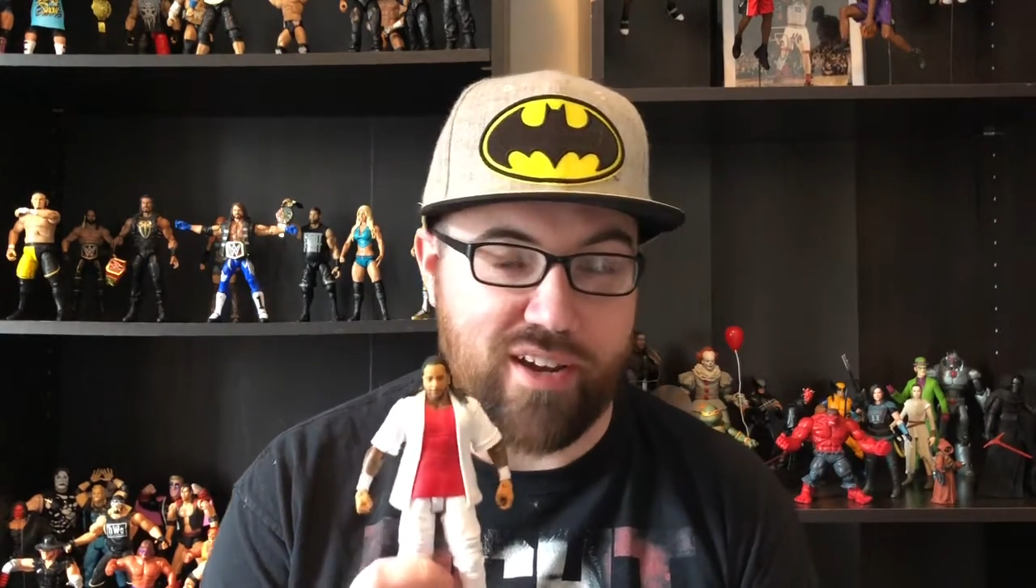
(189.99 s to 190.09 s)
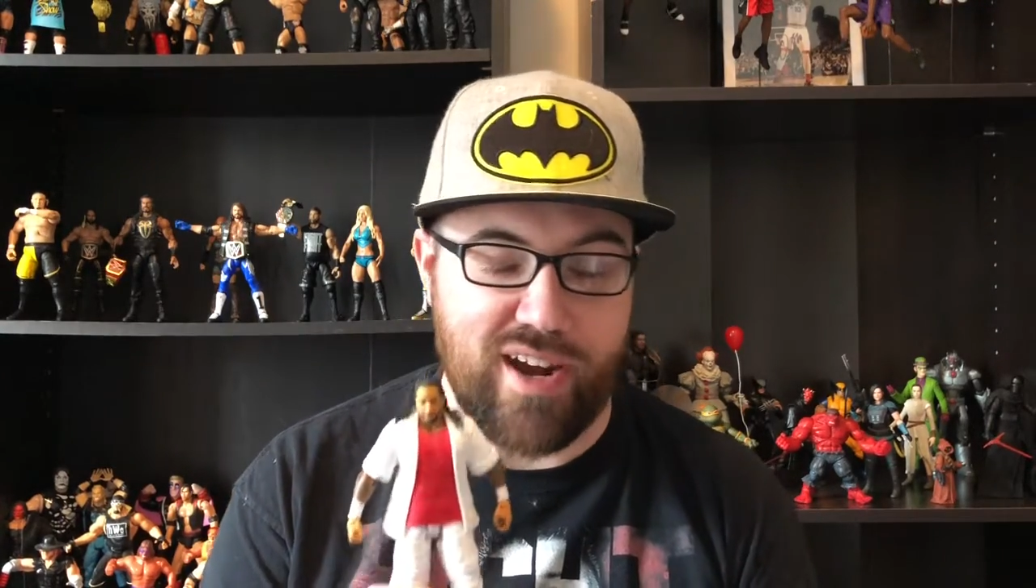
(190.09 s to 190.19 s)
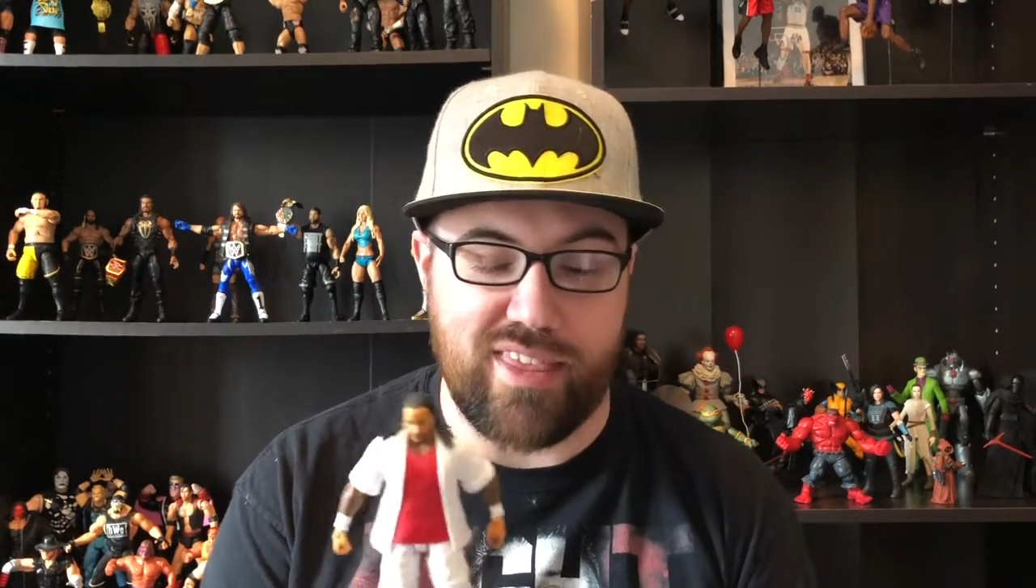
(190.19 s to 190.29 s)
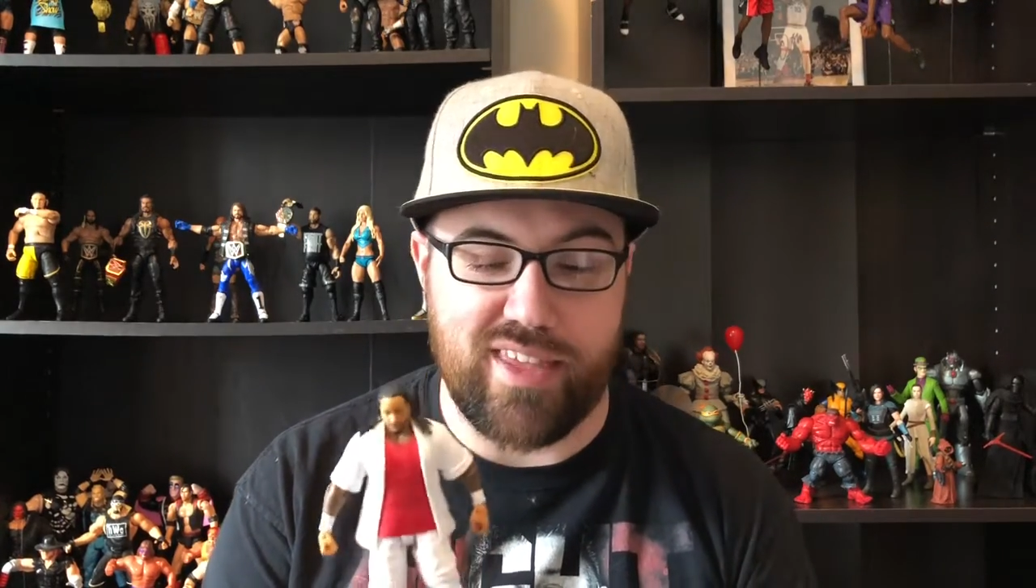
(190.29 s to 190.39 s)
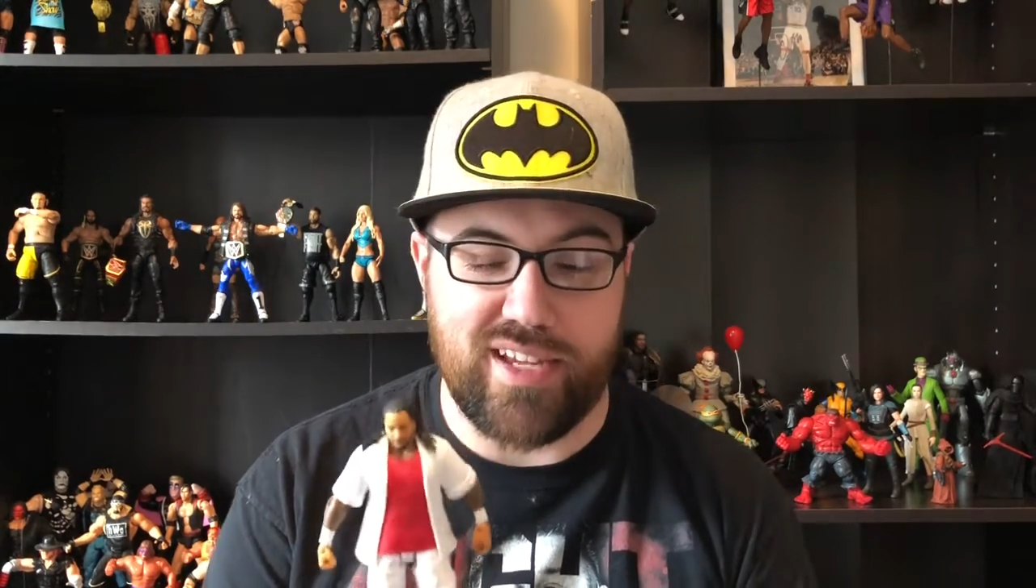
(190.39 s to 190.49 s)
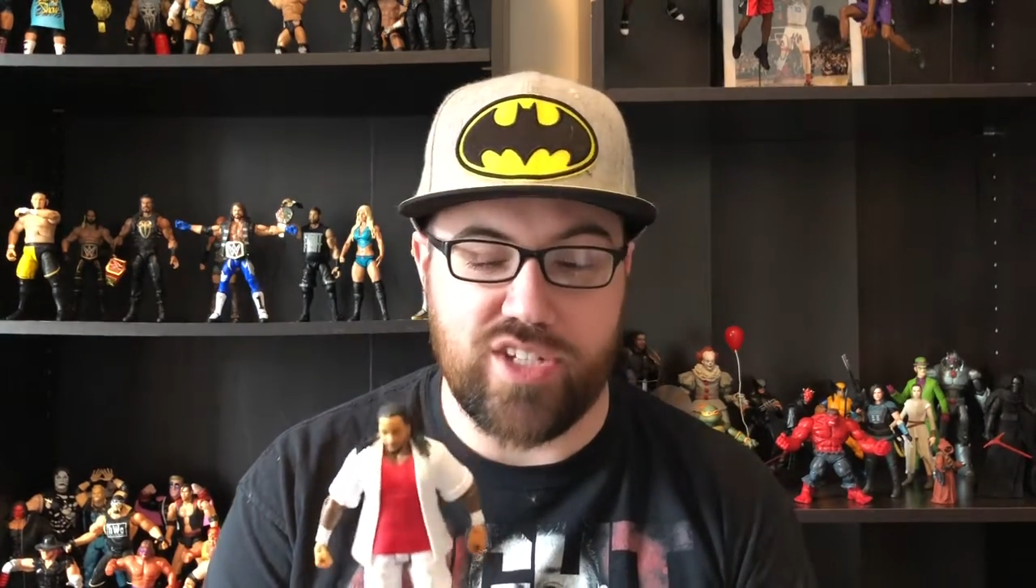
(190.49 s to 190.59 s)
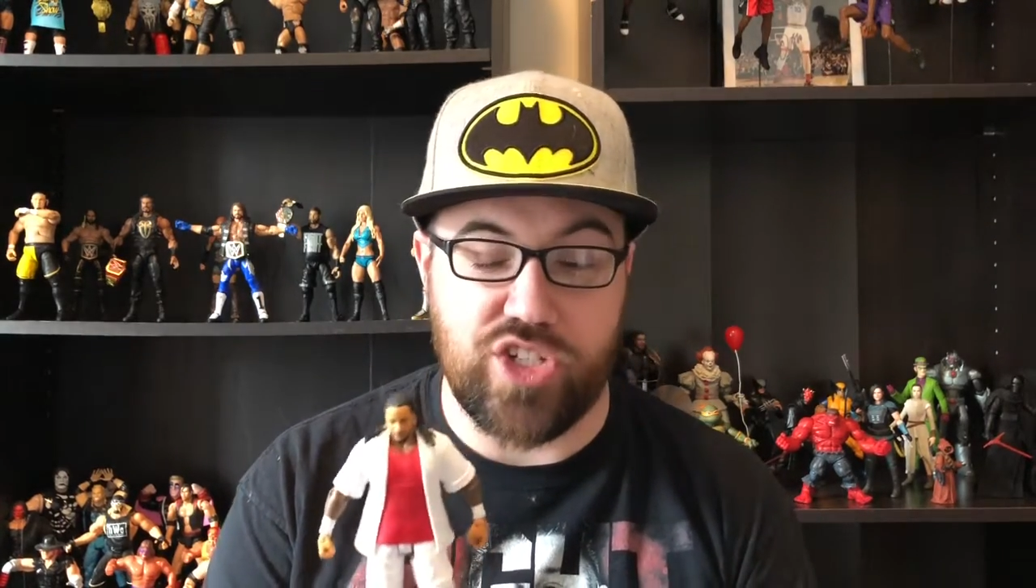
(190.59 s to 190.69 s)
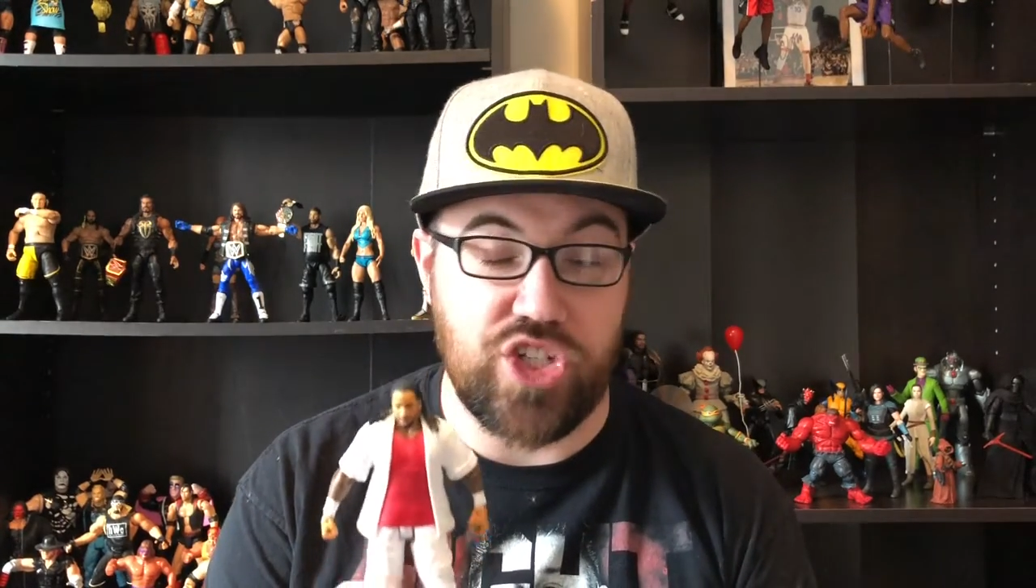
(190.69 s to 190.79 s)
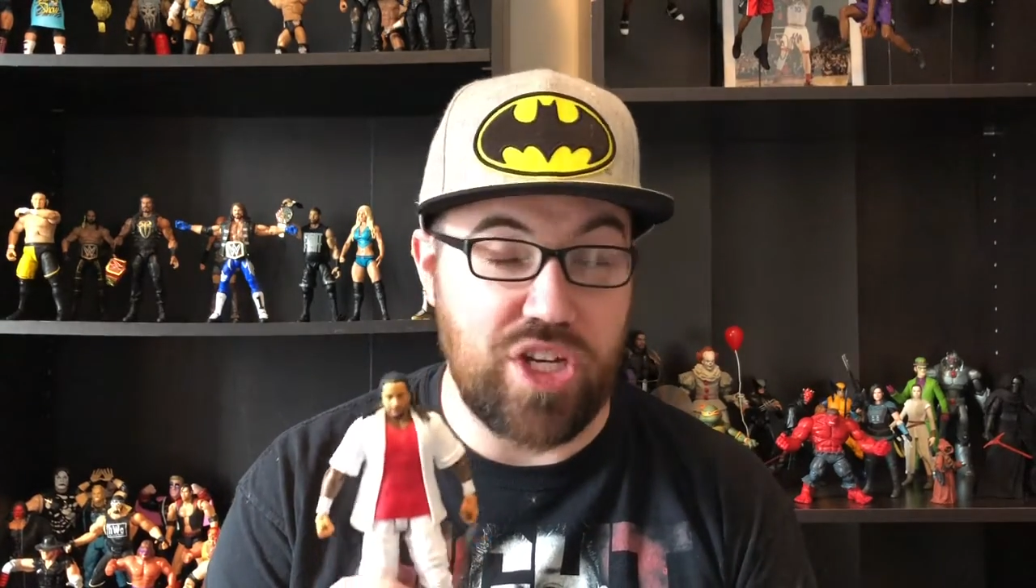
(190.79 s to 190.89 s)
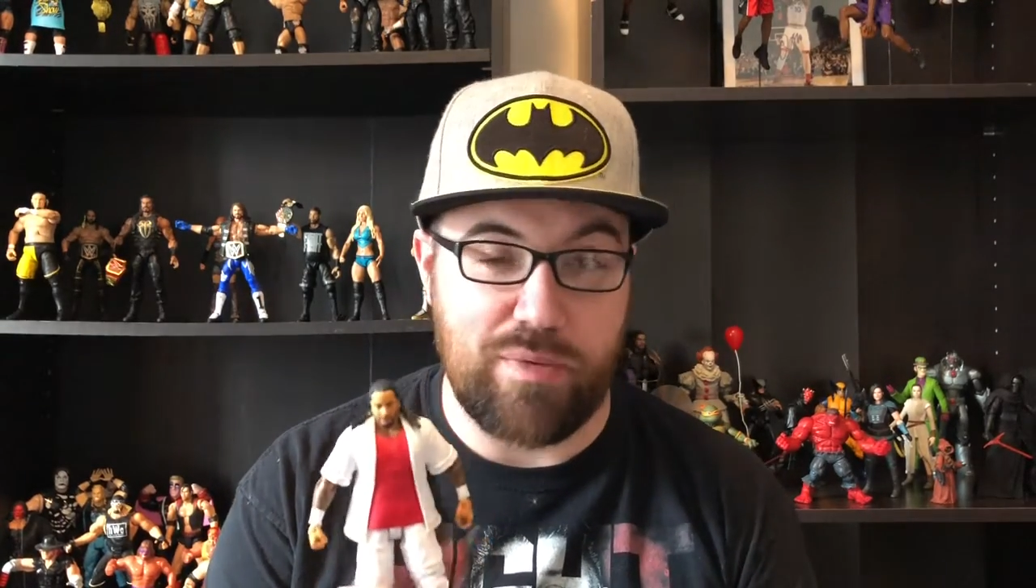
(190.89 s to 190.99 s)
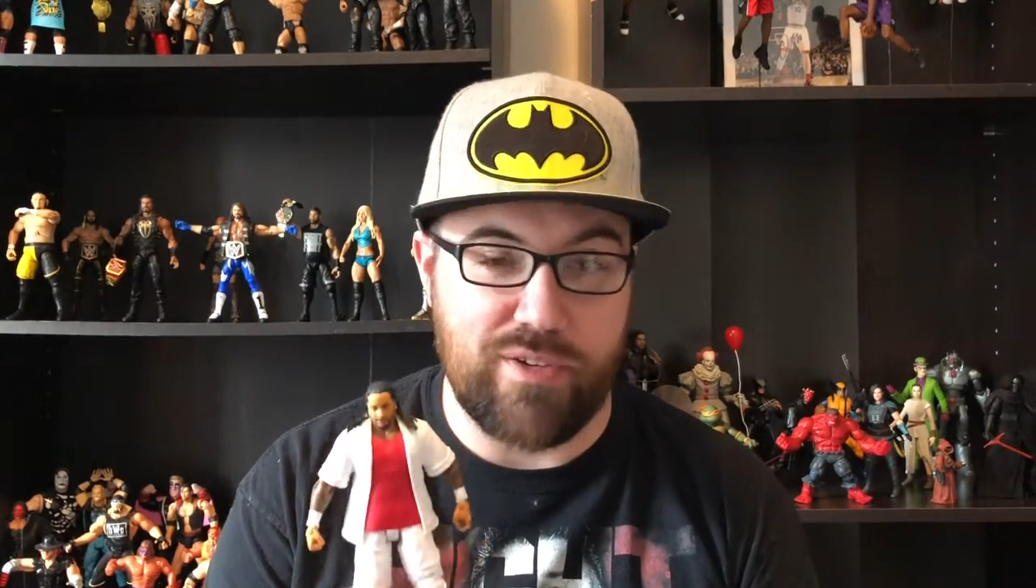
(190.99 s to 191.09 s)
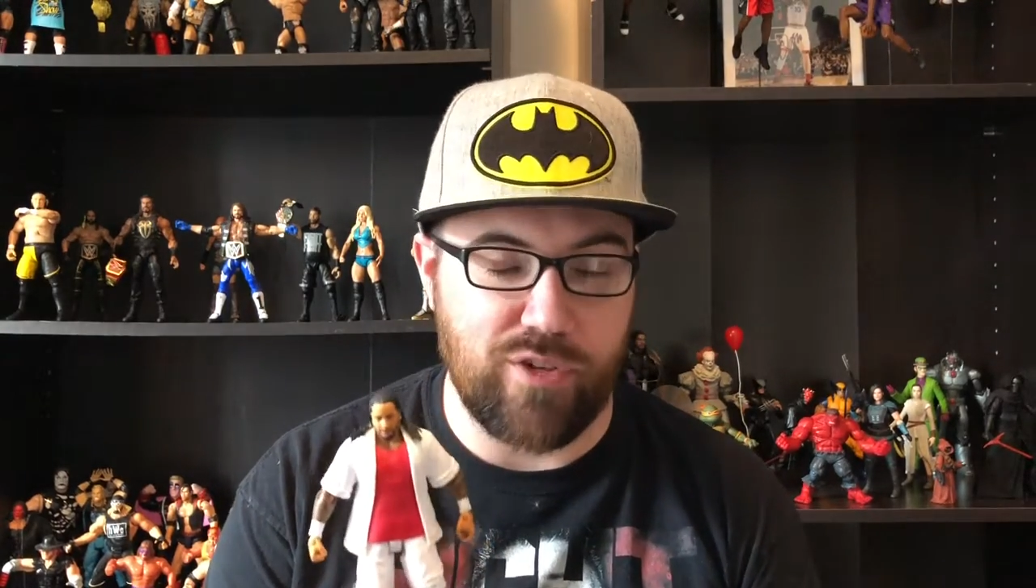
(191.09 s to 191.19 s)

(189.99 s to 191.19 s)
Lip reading: I think it's Jimmy